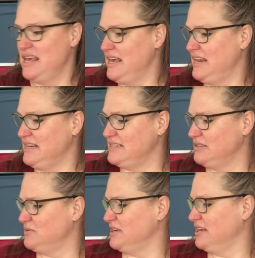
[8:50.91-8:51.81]
And I
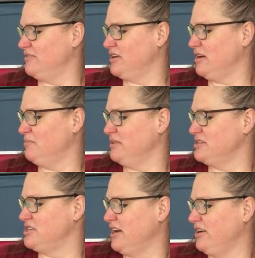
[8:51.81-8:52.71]
did want to give a couple of
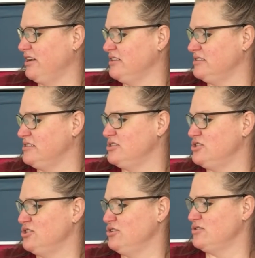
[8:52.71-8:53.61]
shout outs
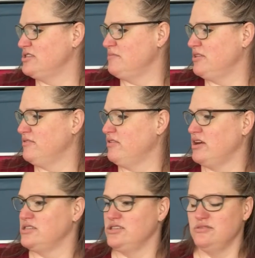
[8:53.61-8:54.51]
to some of the
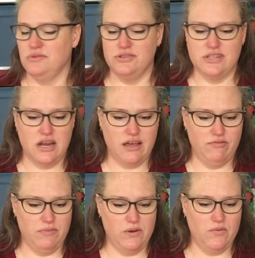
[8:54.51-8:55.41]
FlossTubers that
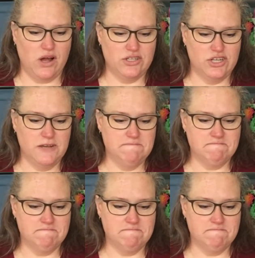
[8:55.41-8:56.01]
I've been watching.